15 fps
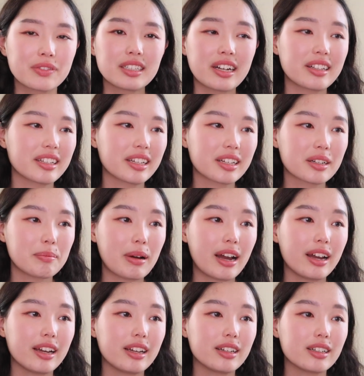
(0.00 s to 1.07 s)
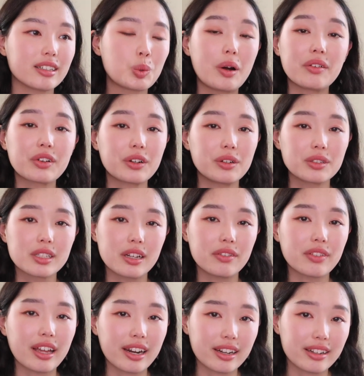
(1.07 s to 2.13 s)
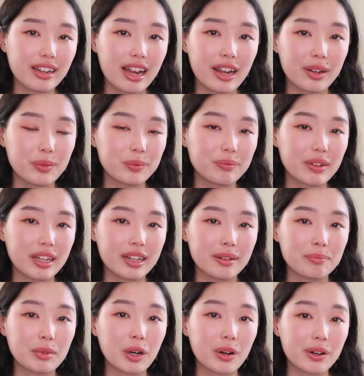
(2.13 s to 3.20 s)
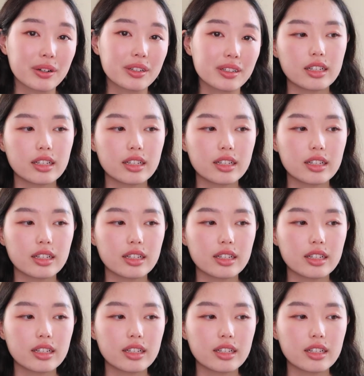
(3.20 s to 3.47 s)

telling my twelve year old self that I am heard.